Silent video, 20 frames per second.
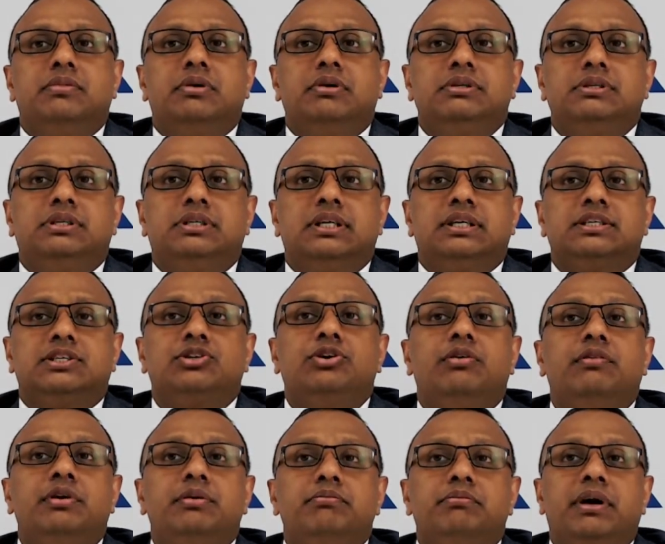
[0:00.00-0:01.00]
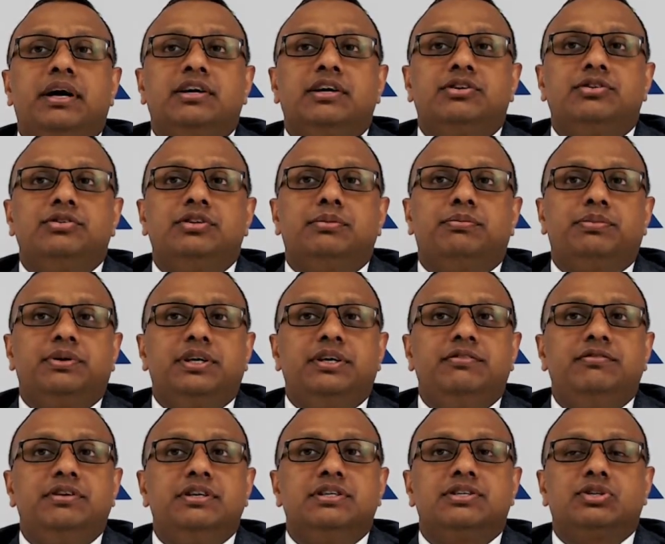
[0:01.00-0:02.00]
Just going back to the
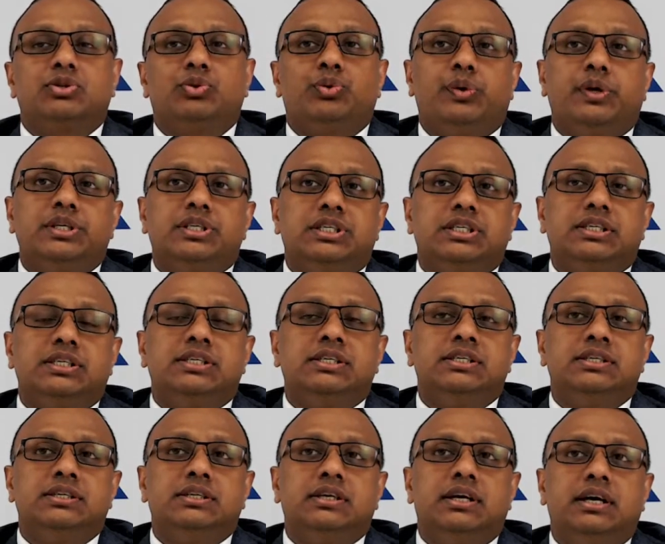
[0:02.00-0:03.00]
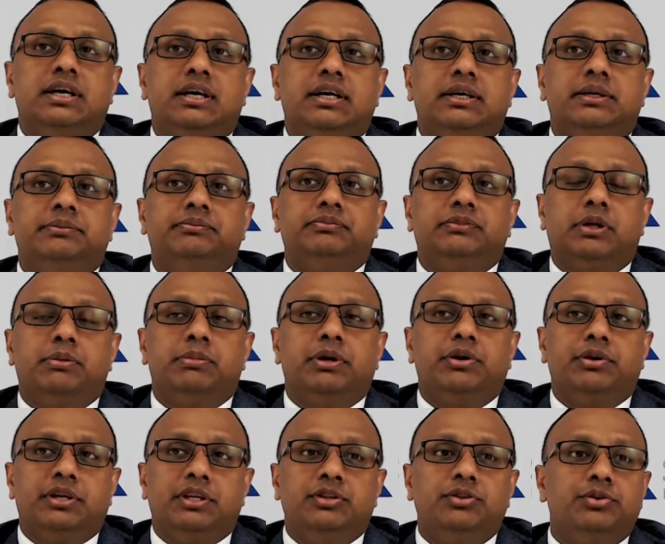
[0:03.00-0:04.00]
previous question
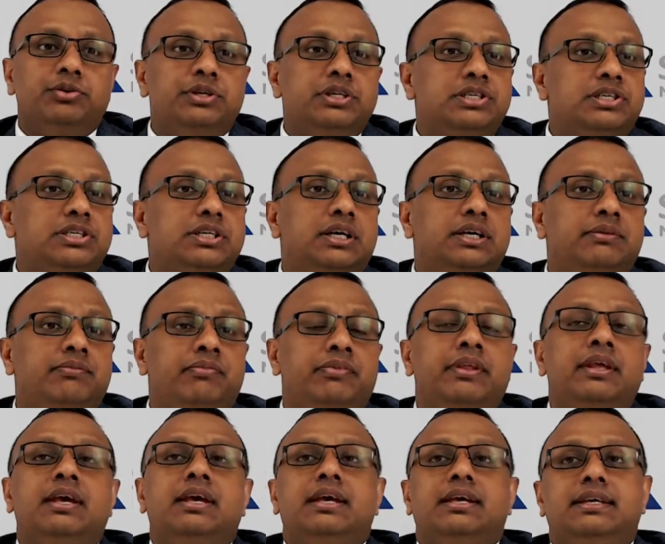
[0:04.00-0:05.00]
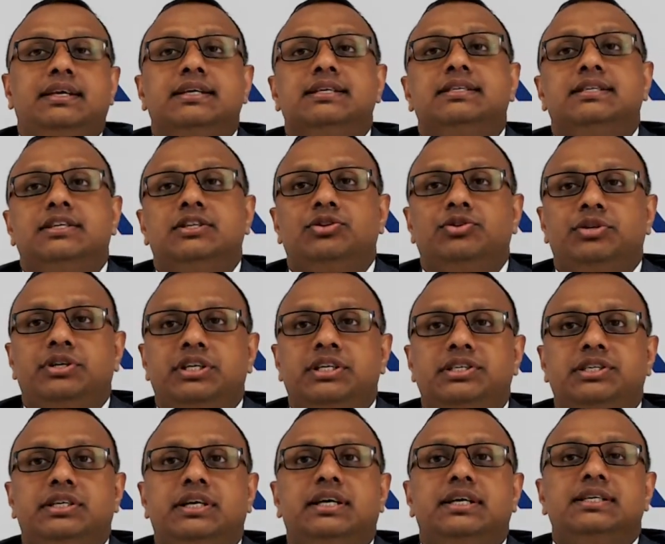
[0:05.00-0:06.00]
about Indonesia. Yes,
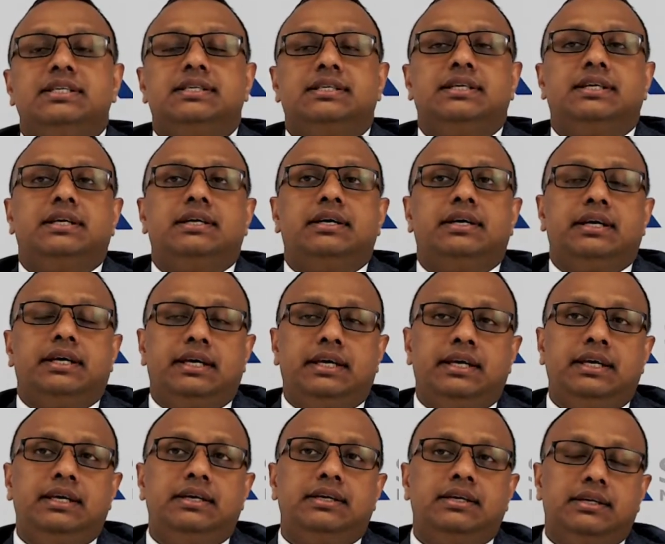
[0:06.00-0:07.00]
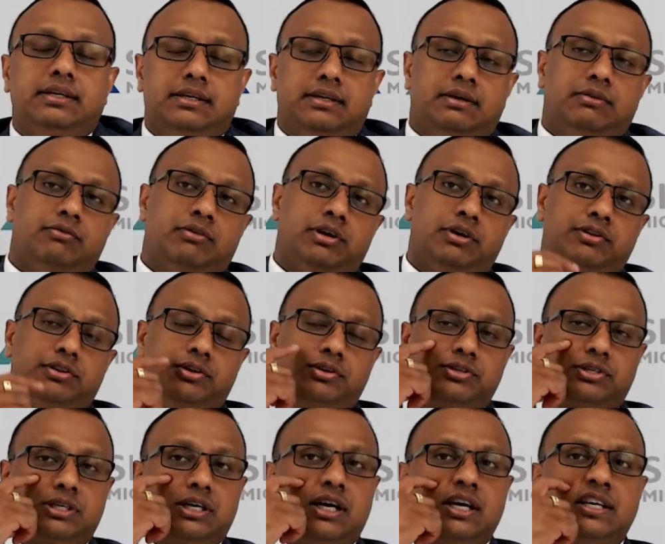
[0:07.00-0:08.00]
Indonesia is in one of
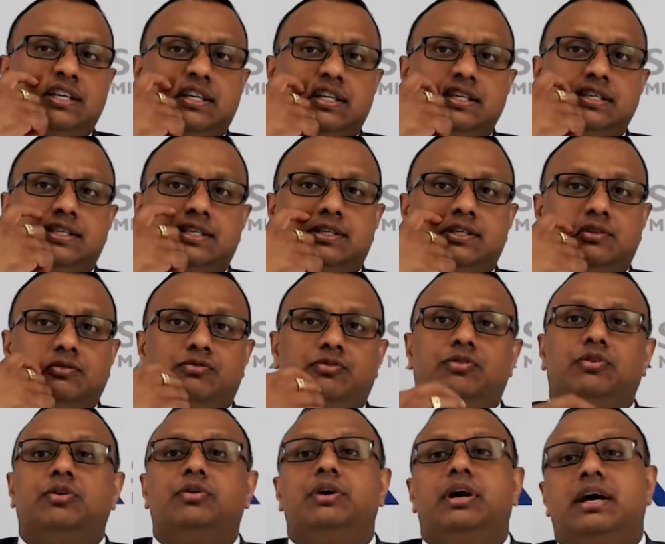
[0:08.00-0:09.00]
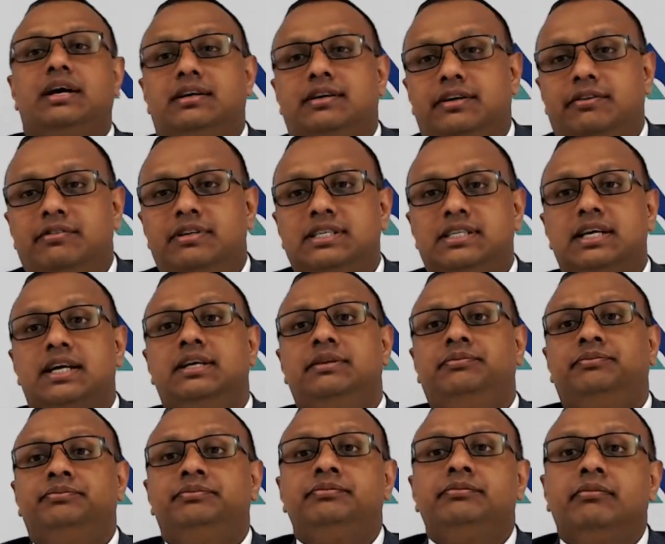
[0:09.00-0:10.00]
those countries for agri visa.
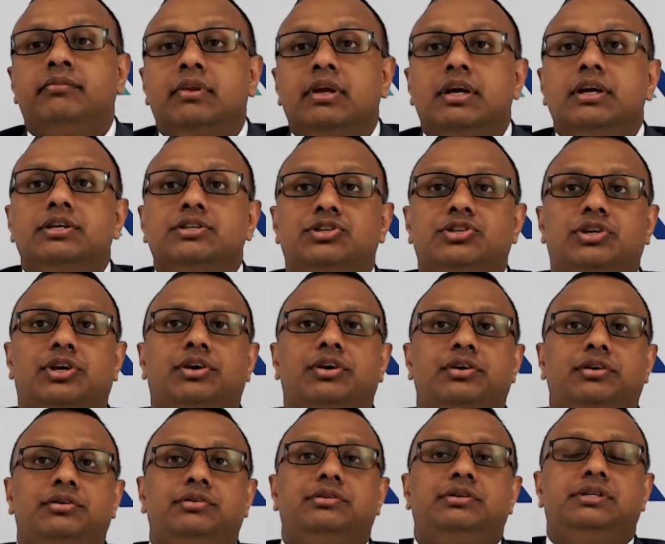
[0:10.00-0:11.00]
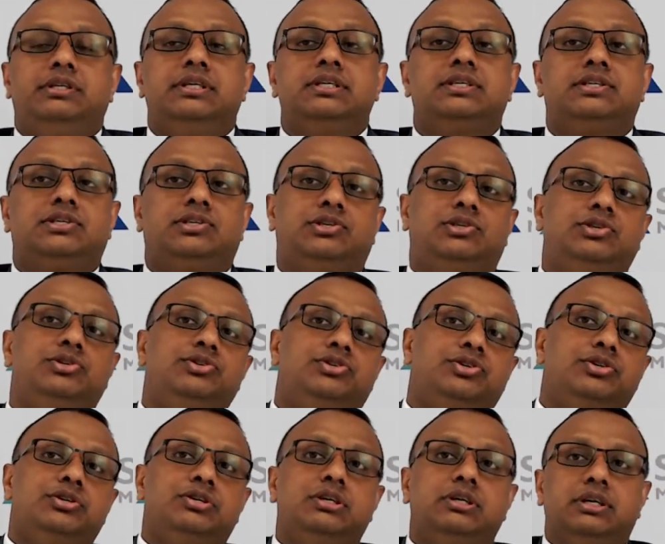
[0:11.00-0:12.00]
So yes, you
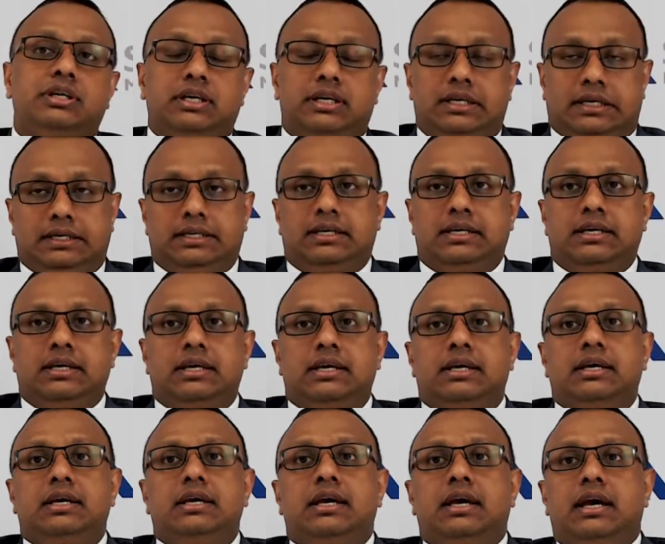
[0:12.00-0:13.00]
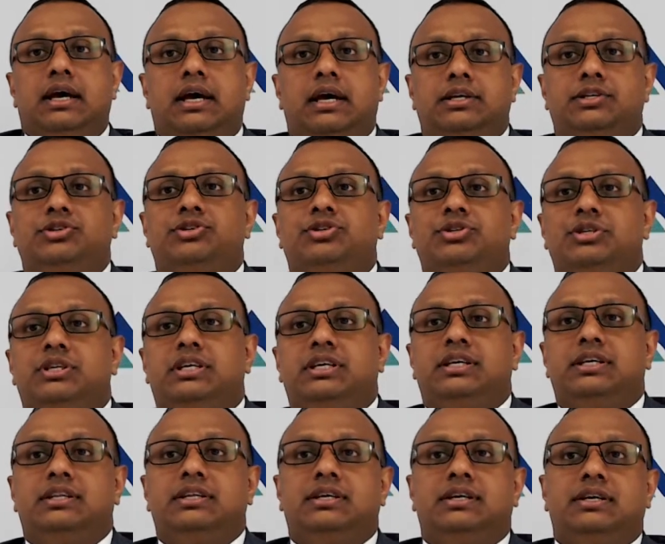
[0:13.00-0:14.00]
should
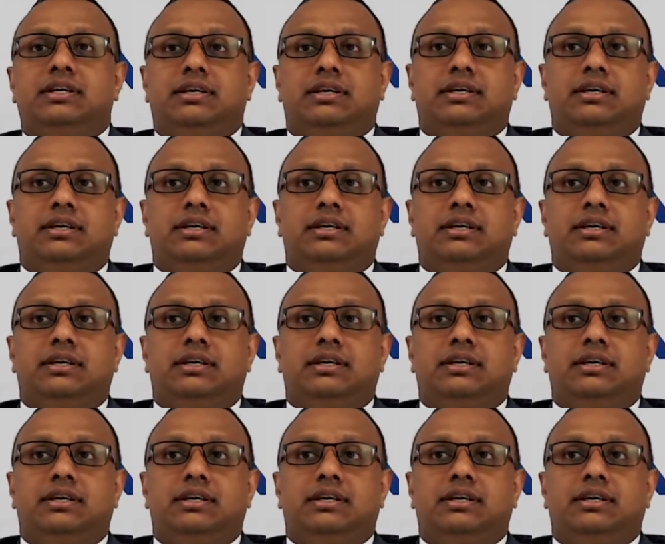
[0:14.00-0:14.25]
hear the